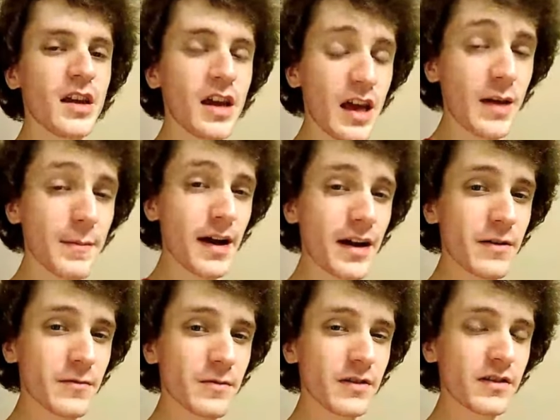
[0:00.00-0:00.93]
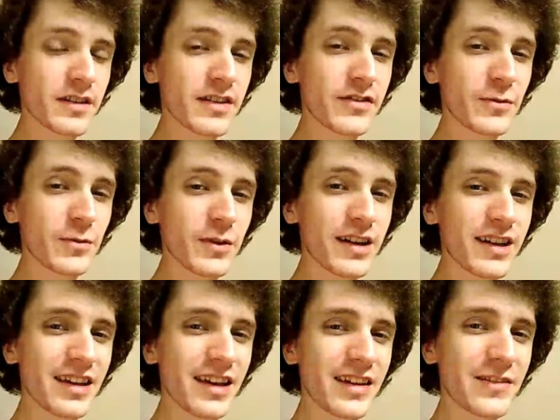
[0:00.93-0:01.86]
Am I really
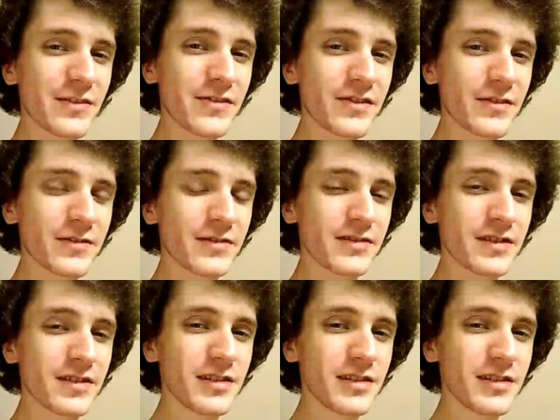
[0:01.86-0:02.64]
28 years old?